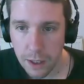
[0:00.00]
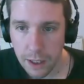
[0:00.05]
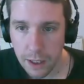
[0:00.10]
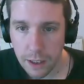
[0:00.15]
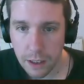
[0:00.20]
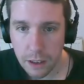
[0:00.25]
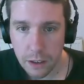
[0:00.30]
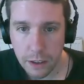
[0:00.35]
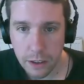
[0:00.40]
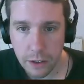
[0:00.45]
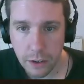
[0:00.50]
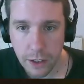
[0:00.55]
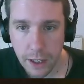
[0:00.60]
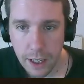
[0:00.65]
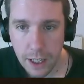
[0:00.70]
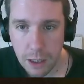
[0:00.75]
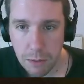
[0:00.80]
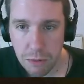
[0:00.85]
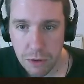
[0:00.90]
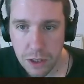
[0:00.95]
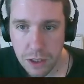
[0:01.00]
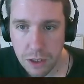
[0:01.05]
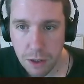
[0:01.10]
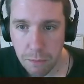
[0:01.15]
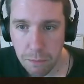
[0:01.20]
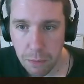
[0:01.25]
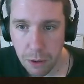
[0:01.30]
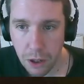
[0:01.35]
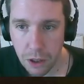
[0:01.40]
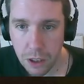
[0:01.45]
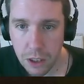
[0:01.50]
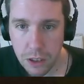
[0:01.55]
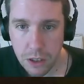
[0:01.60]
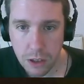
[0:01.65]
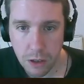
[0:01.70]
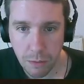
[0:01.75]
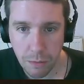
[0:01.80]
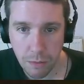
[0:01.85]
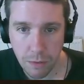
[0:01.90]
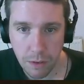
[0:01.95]
can click on any prisoner and punish
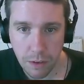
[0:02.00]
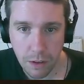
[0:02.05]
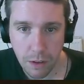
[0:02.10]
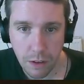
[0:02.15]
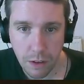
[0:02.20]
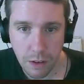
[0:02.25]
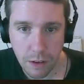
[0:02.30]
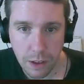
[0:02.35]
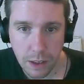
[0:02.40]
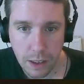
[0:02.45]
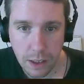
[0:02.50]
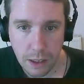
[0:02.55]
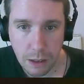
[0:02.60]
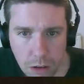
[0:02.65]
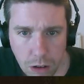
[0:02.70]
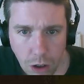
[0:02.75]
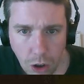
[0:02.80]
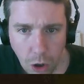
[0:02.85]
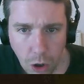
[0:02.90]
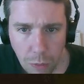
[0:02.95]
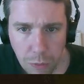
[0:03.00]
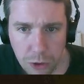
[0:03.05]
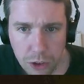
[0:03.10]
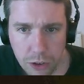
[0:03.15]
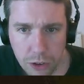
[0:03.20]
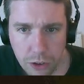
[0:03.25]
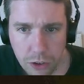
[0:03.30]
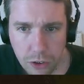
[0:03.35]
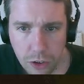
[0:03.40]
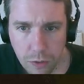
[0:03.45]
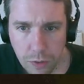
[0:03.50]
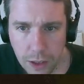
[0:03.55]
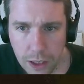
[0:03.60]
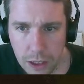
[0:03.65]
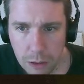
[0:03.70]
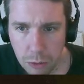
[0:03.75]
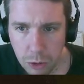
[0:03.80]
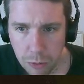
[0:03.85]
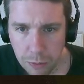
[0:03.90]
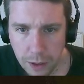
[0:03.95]
them. The options
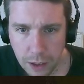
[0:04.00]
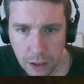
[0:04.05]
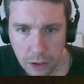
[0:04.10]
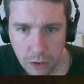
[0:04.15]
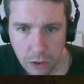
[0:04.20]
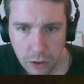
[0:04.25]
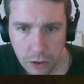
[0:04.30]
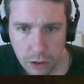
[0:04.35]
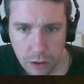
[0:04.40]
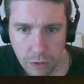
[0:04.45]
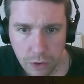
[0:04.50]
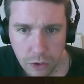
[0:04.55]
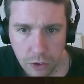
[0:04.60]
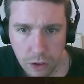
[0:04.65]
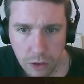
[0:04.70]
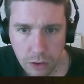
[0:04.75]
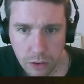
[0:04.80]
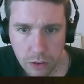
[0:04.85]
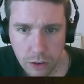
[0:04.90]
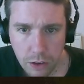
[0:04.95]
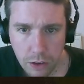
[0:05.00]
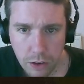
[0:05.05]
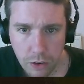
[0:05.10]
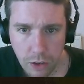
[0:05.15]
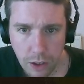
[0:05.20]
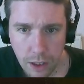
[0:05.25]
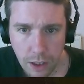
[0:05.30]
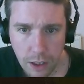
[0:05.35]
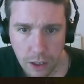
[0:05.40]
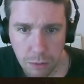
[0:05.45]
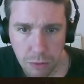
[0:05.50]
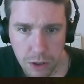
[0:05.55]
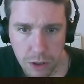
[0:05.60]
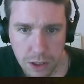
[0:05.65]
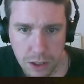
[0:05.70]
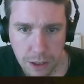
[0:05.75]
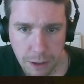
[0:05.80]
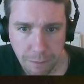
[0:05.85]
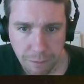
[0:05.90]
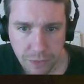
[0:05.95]
available depends on the facilities at the
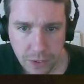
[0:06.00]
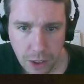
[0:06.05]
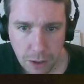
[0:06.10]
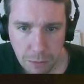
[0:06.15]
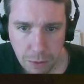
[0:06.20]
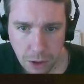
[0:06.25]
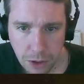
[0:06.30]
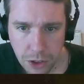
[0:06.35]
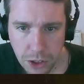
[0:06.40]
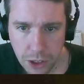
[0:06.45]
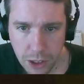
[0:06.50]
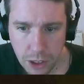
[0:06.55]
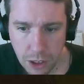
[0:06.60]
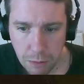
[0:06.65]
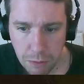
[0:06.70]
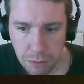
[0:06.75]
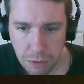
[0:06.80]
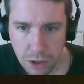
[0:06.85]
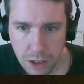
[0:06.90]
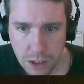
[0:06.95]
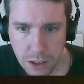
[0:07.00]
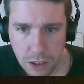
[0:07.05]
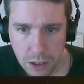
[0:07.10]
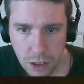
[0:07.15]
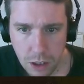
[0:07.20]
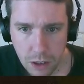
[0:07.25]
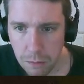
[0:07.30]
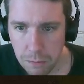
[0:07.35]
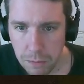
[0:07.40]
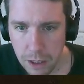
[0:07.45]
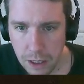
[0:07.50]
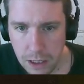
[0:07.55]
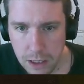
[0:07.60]
prison. Punishing a prisoner makes